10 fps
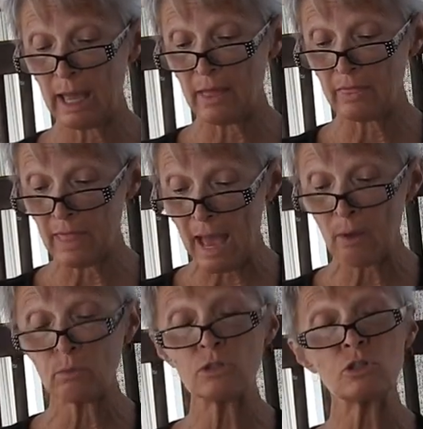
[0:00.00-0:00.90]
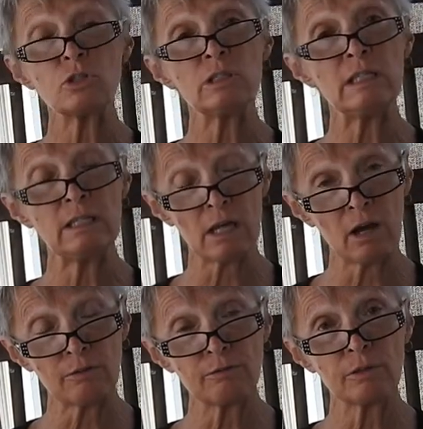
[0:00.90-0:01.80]
and that was good
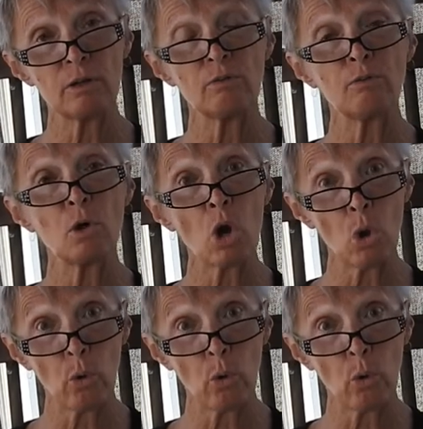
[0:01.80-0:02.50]
enough for